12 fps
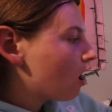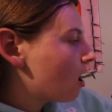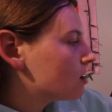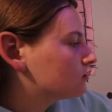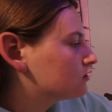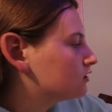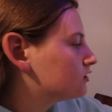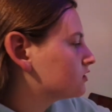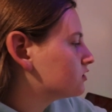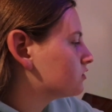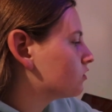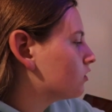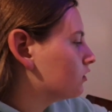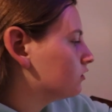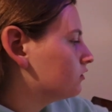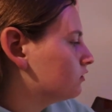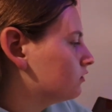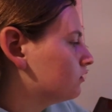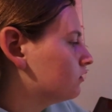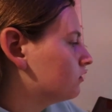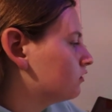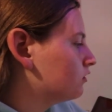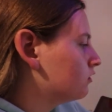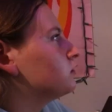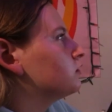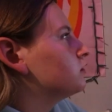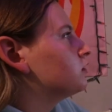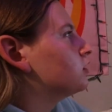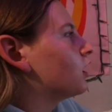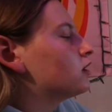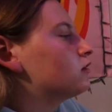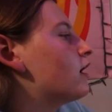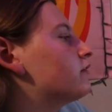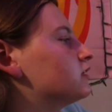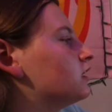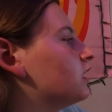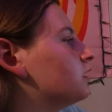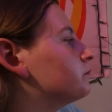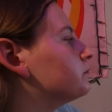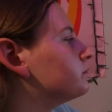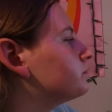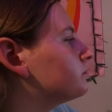I don't think this is on. I don't have a game.